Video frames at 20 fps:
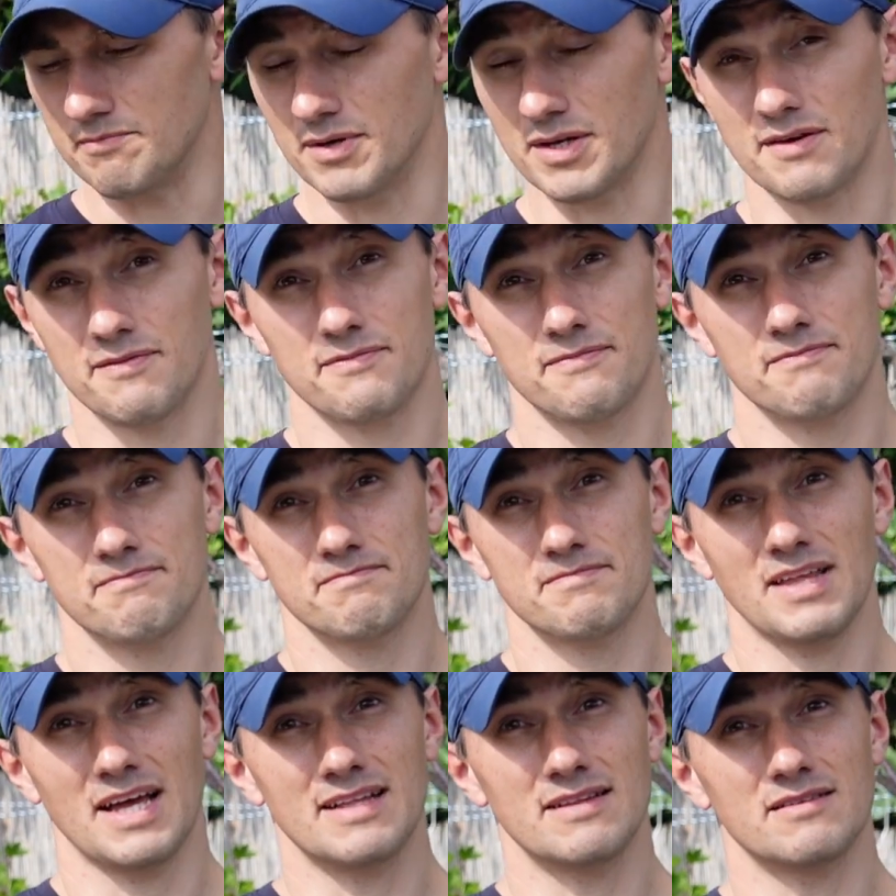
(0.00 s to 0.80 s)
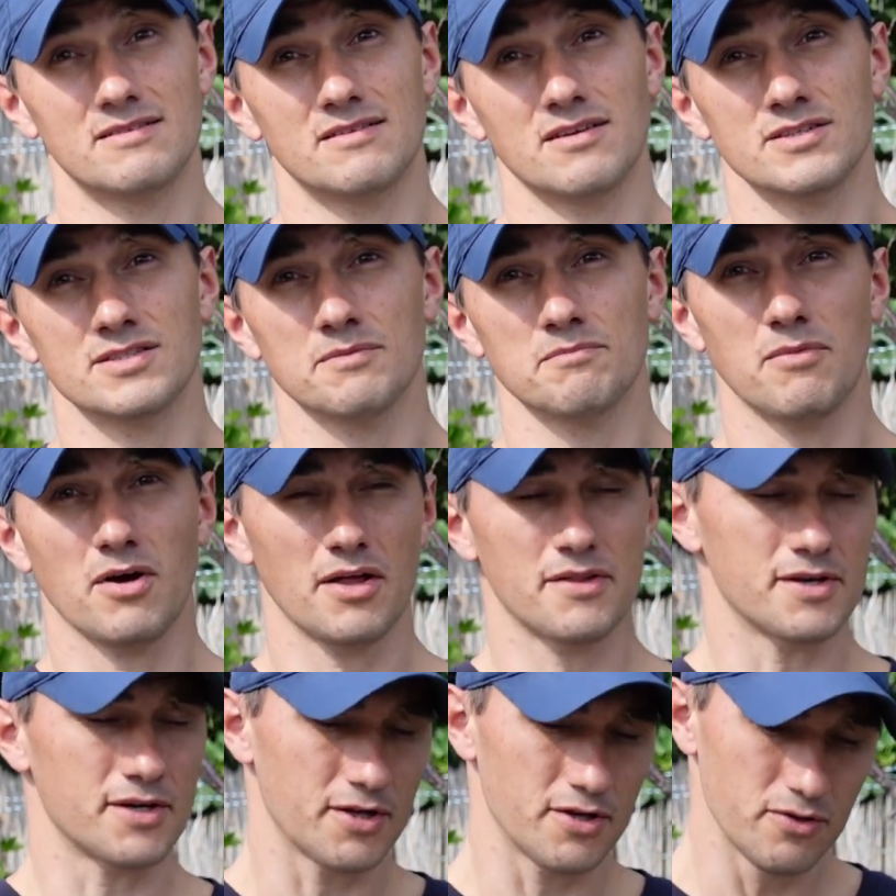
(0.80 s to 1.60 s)
But if that doesn't
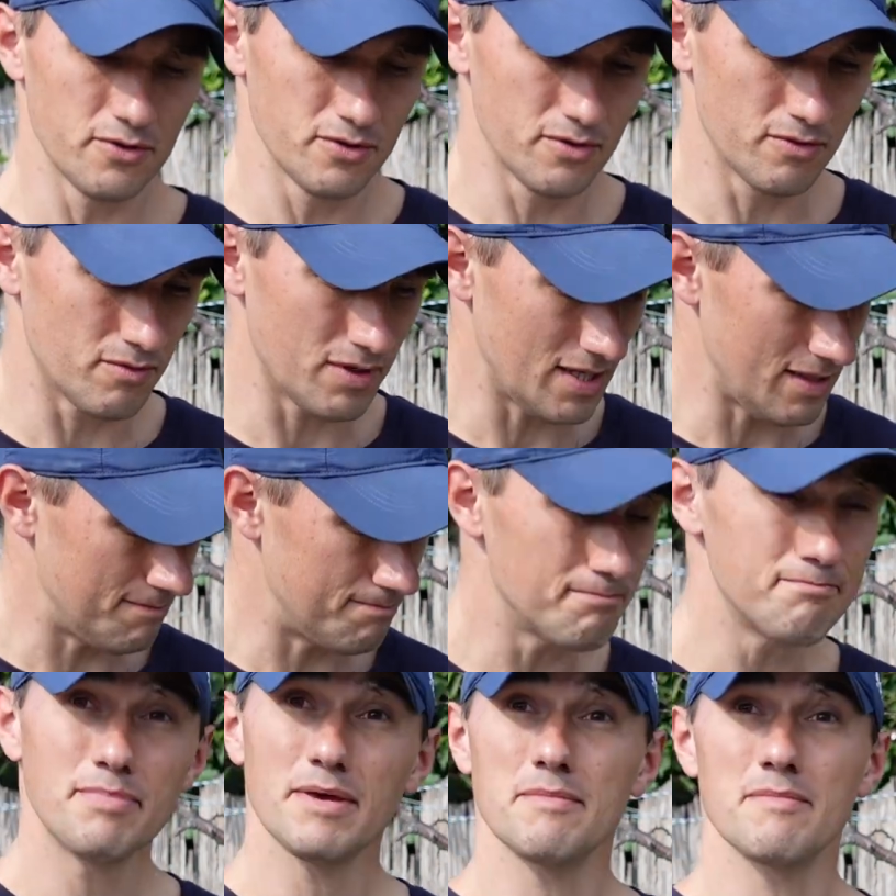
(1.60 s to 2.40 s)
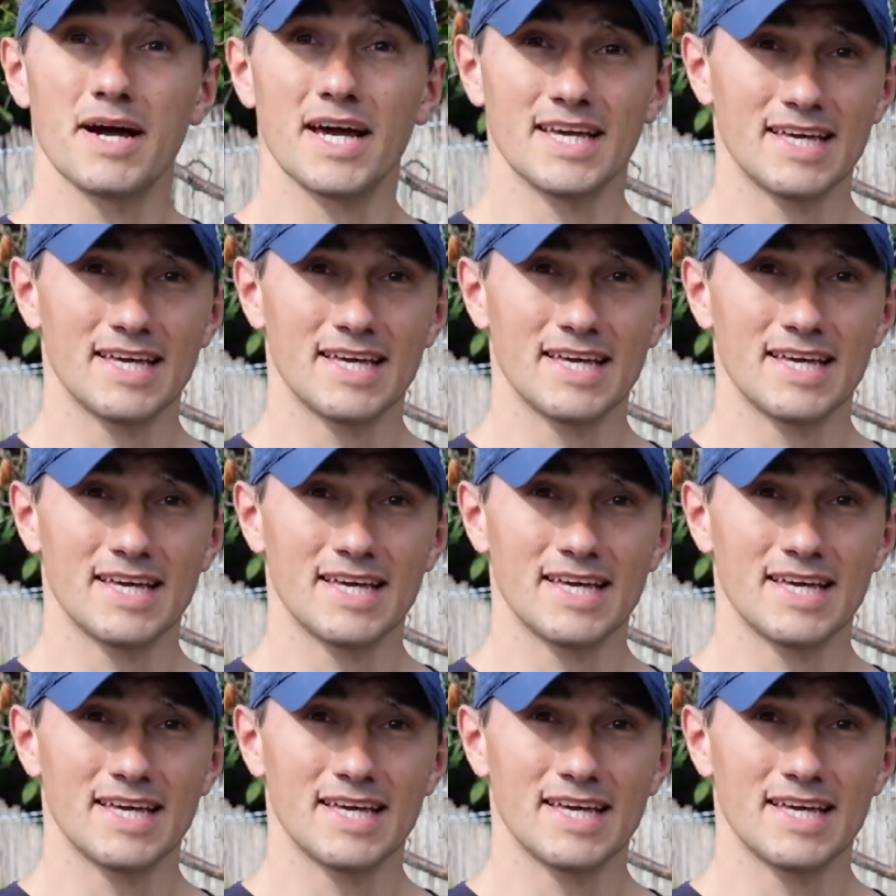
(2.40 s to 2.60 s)
bother you, well, be my